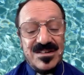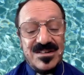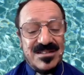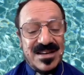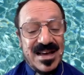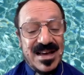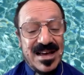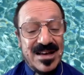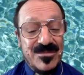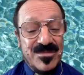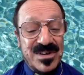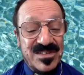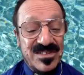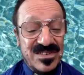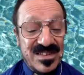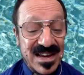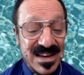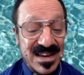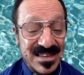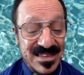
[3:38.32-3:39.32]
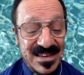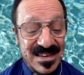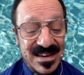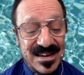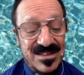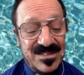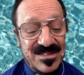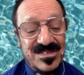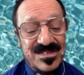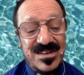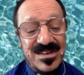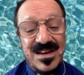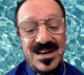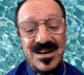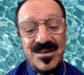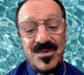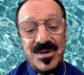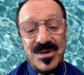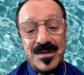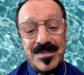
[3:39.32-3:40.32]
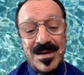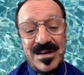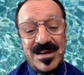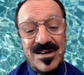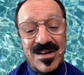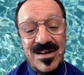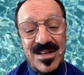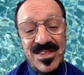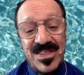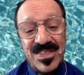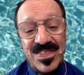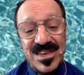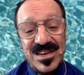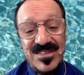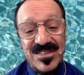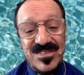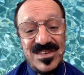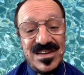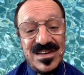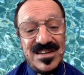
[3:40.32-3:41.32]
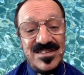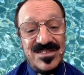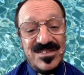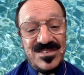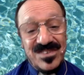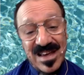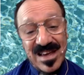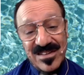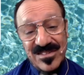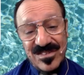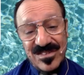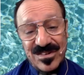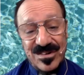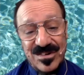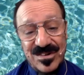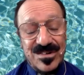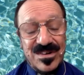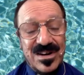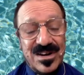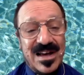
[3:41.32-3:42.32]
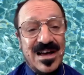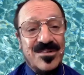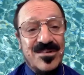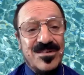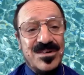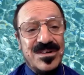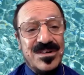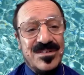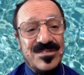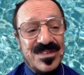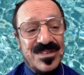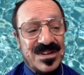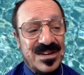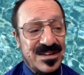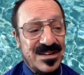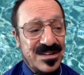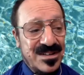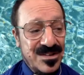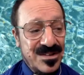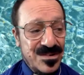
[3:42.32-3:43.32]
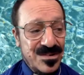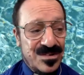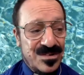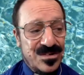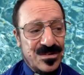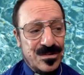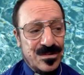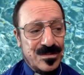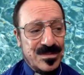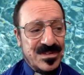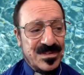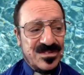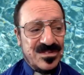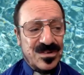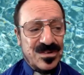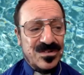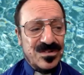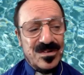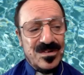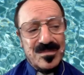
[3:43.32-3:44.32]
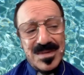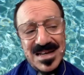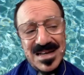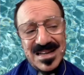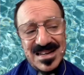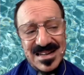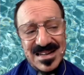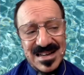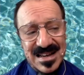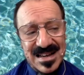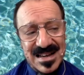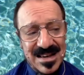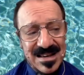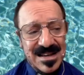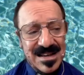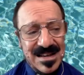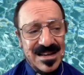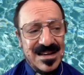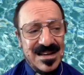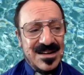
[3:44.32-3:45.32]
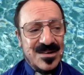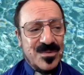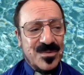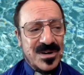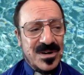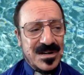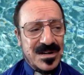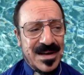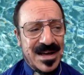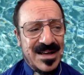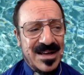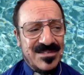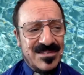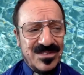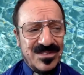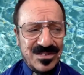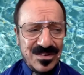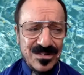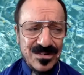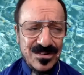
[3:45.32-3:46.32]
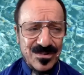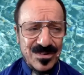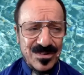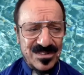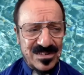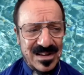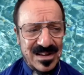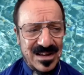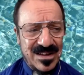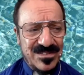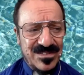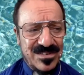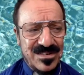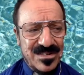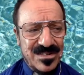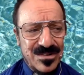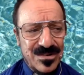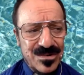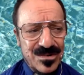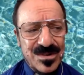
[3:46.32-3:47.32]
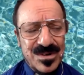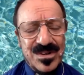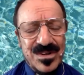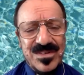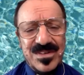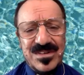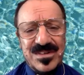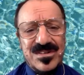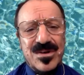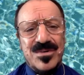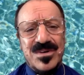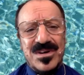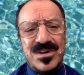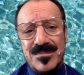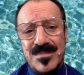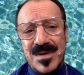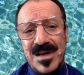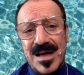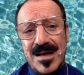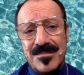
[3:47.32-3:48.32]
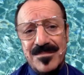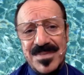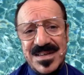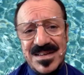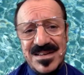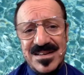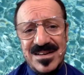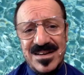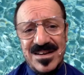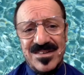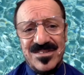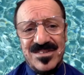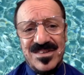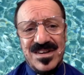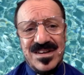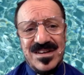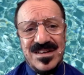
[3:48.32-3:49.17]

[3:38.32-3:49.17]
Can we say things? What about all the things that get censored out of YouTube and social media? What about the search results in Google that don't come up because